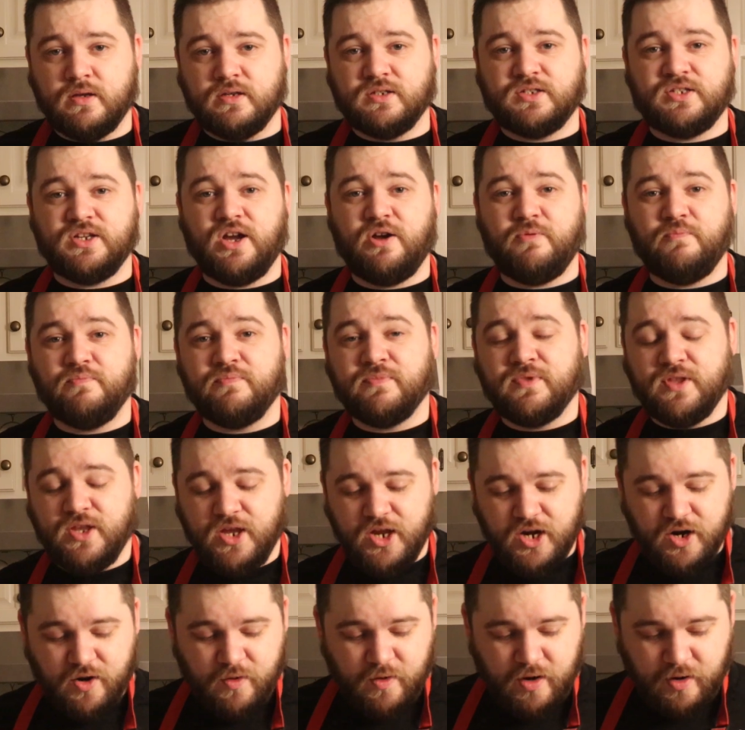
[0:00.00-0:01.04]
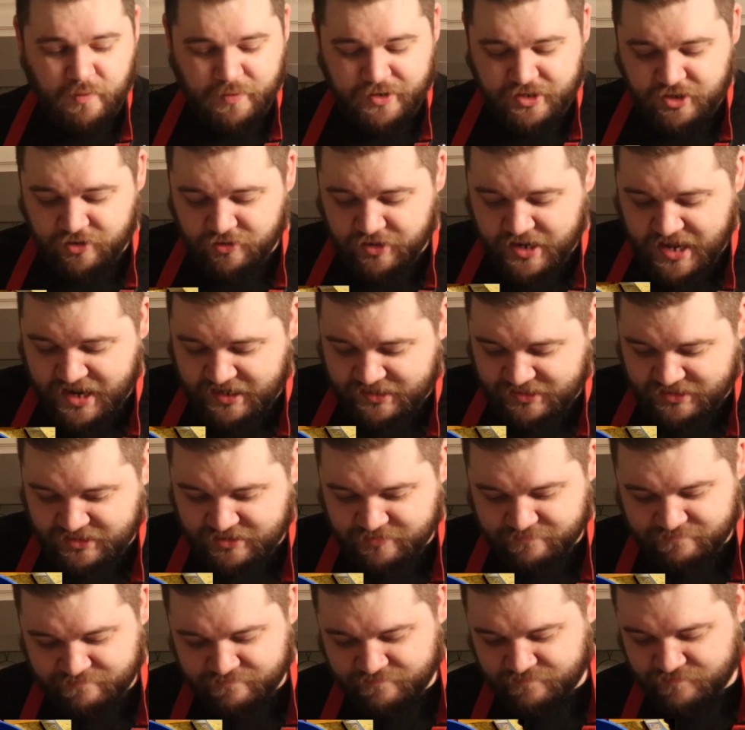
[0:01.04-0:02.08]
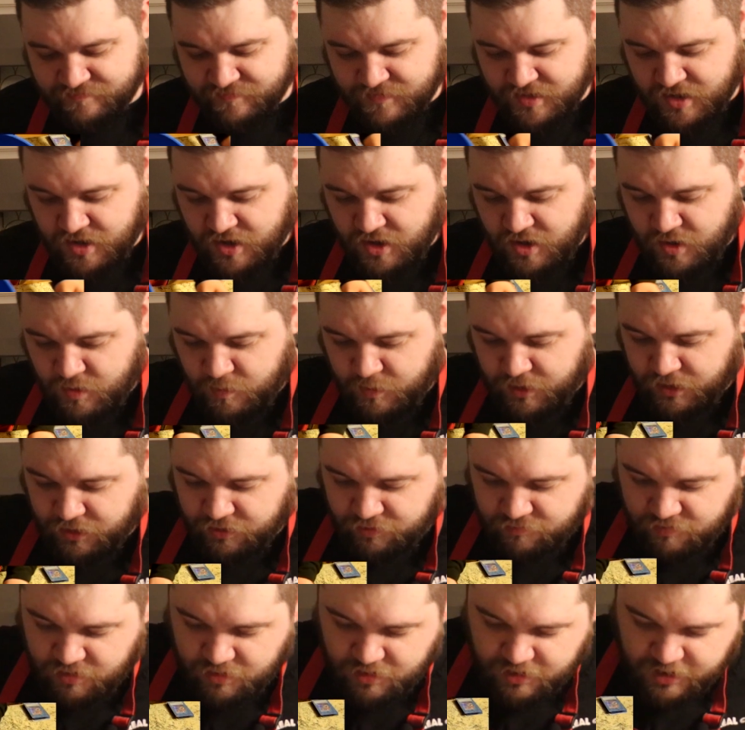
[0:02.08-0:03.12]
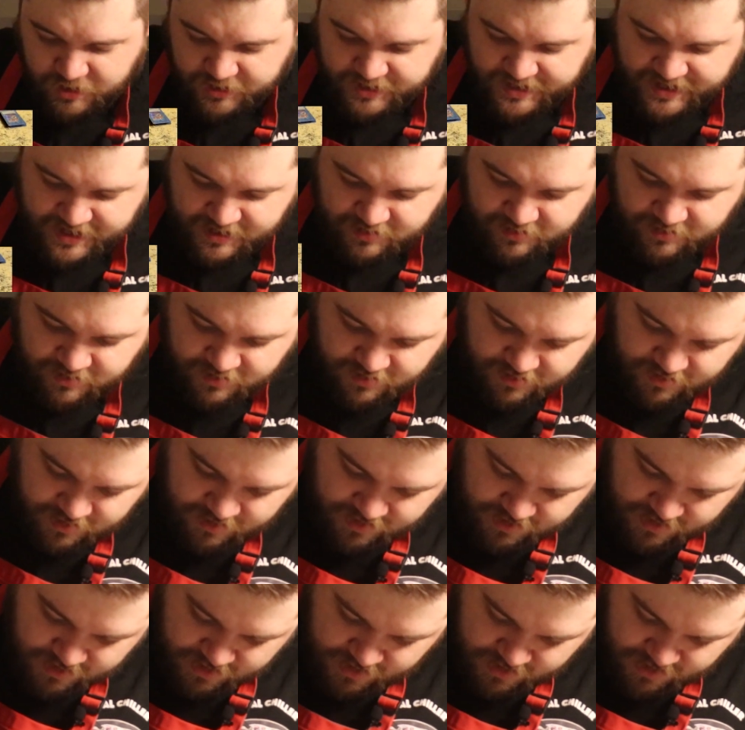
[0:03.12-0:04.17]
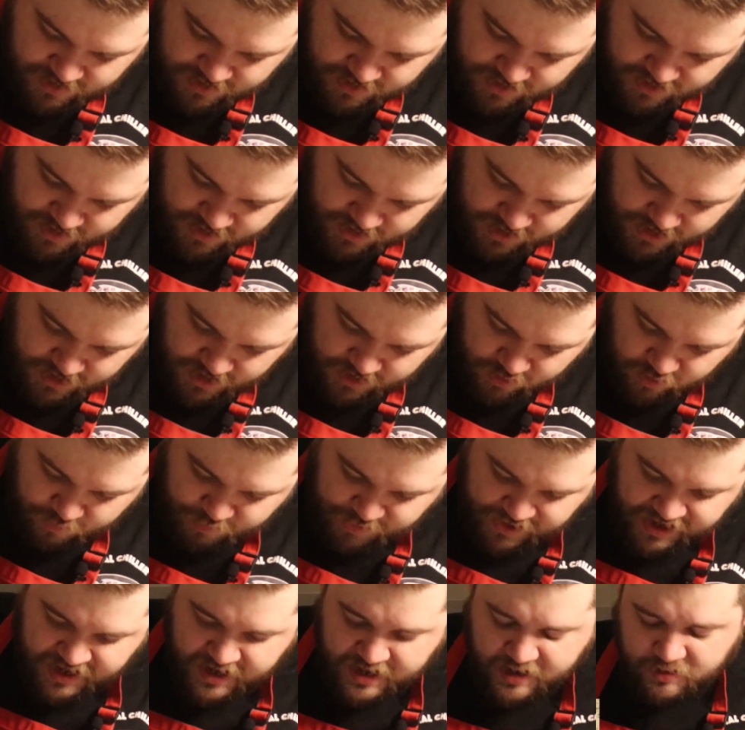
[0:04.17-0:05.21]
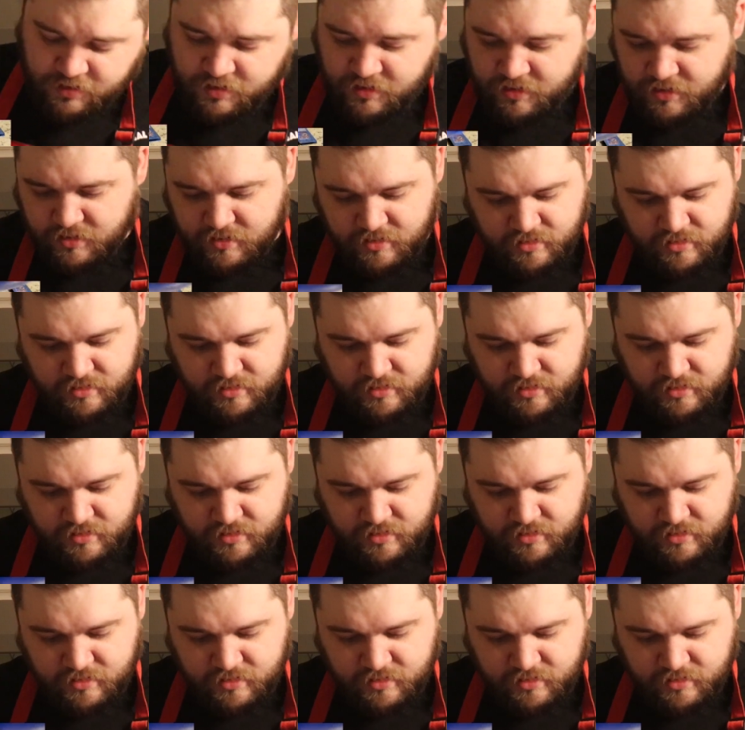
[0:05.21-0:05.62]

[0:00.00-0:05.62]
So, you know what we do next? We throw all that in a pan,